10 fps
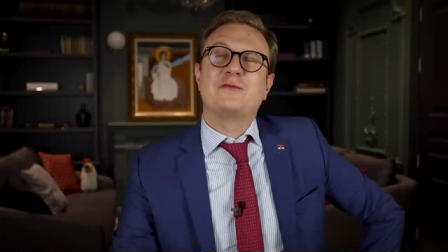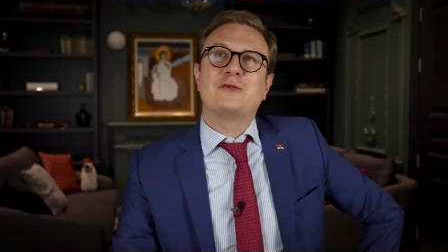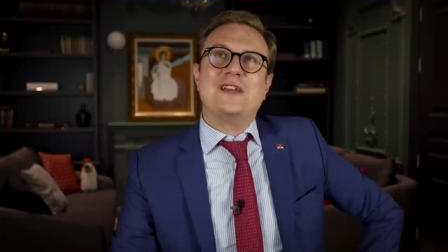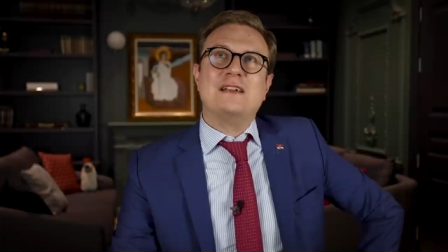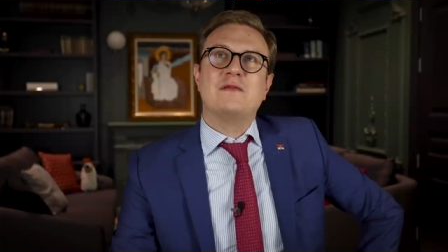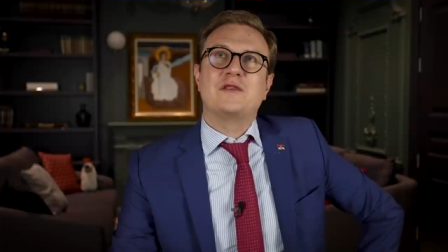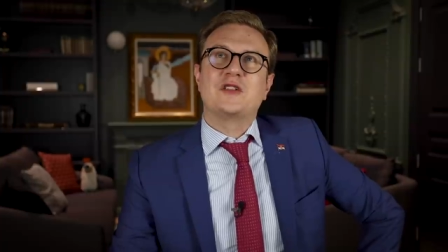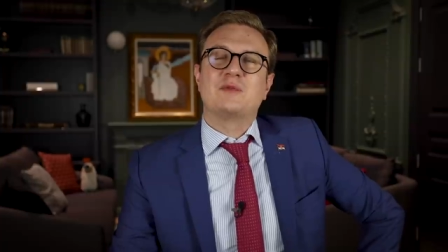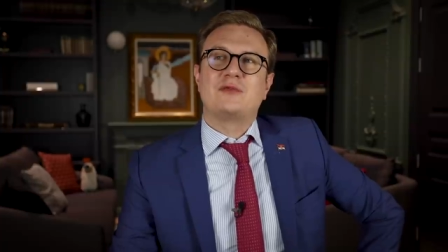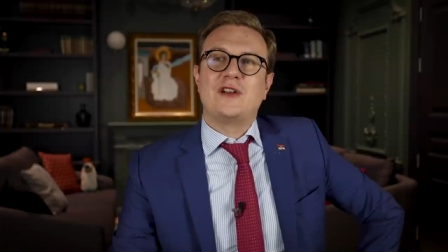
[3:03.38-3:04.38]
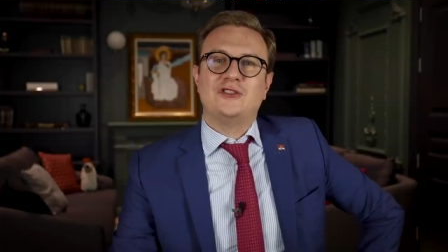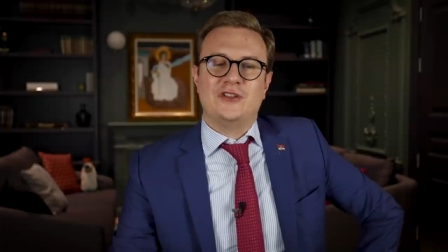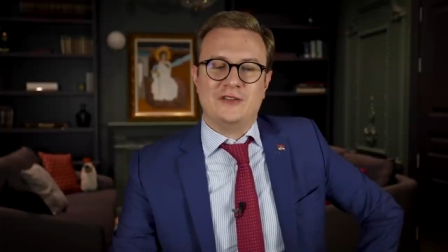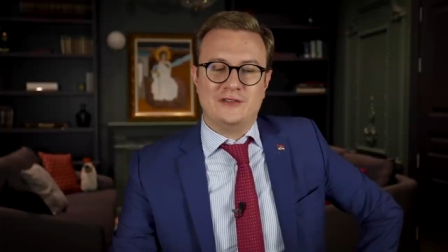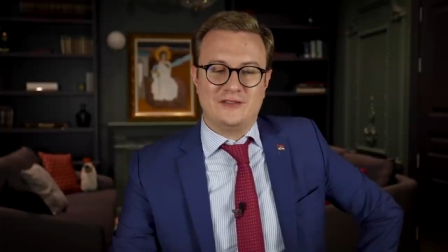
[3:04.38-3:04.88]
freedom of
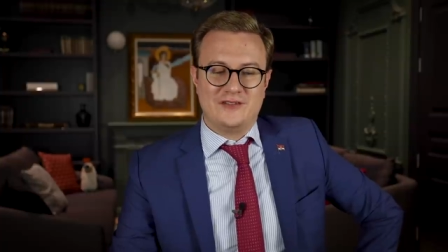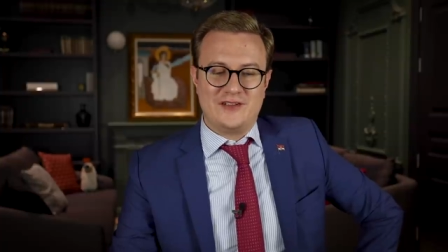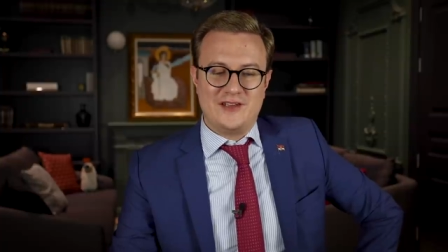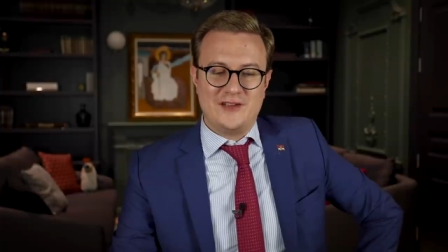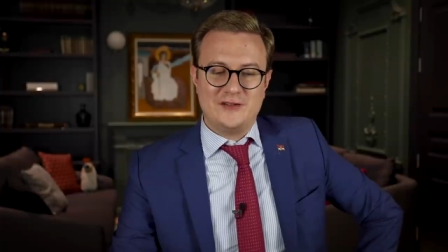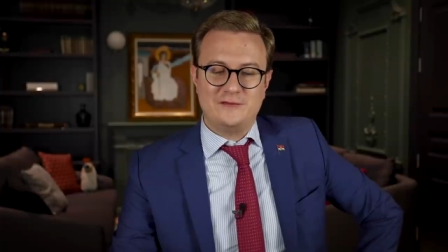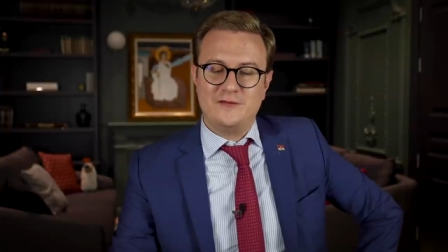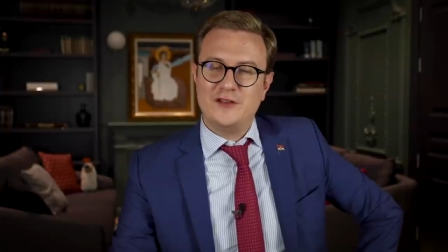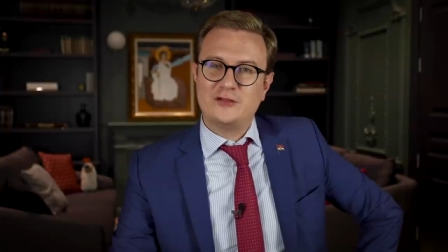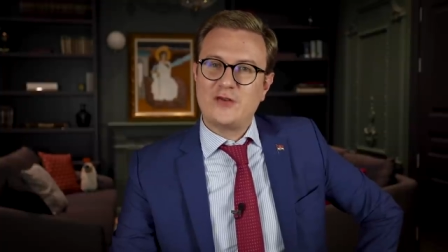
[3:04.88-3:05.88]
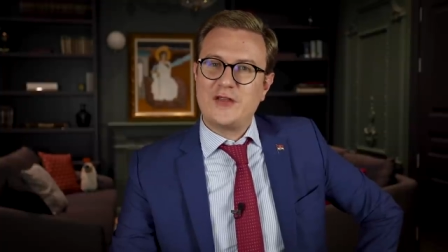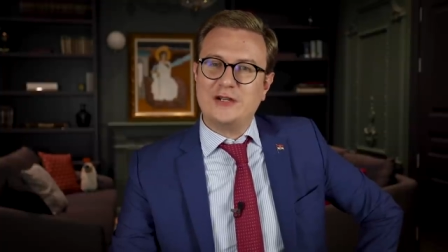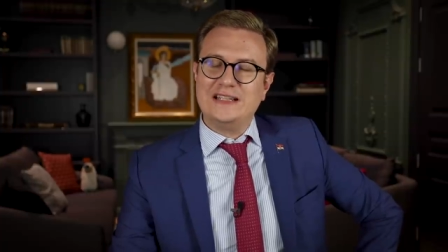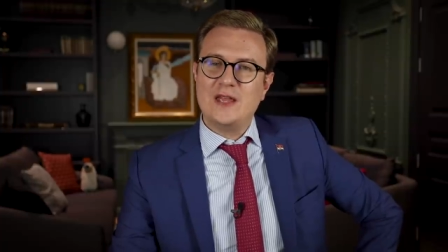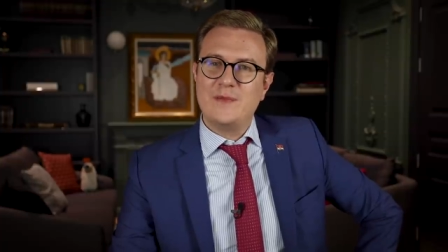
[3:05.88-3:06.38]
expression is rather
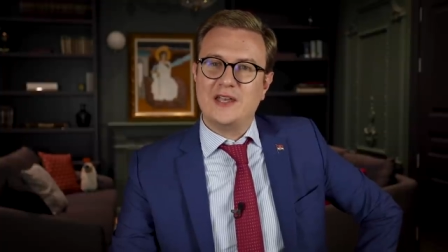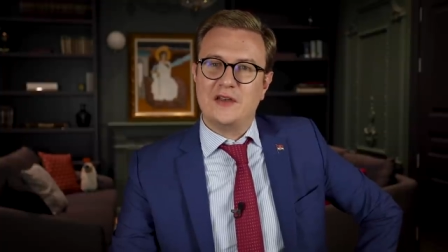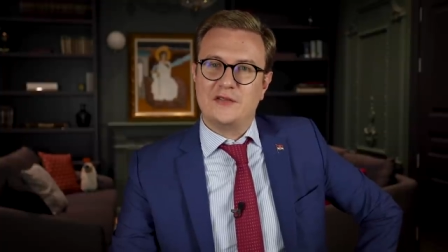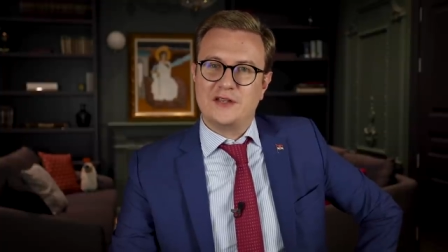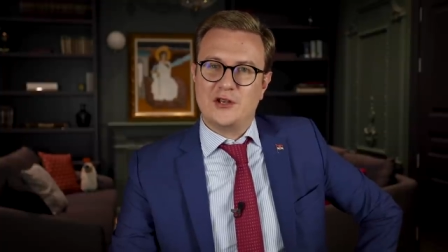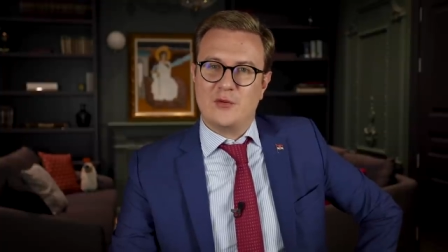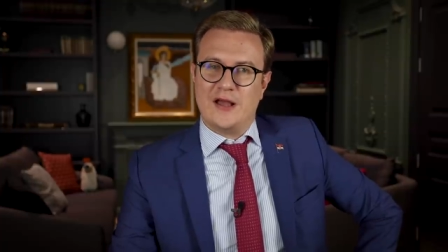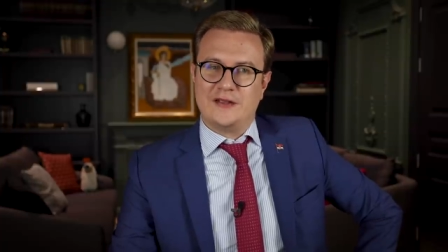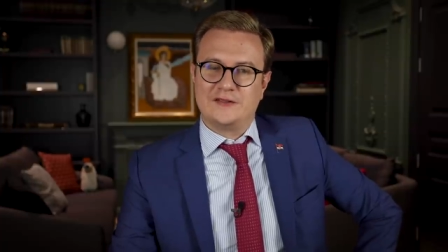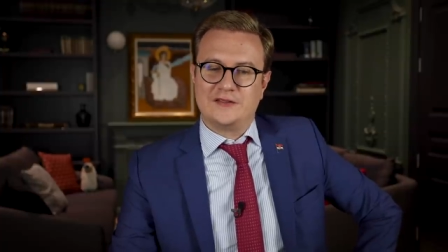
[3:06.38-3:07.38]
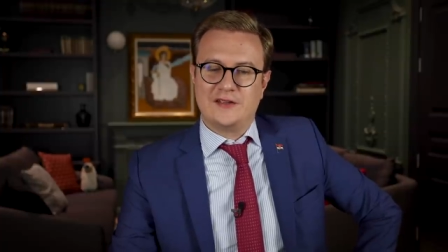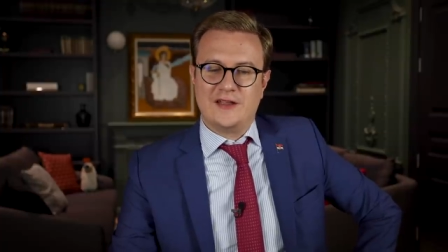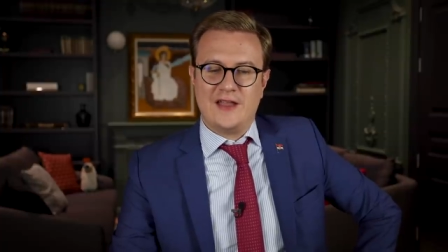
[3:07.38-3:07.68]
limited in the U.S.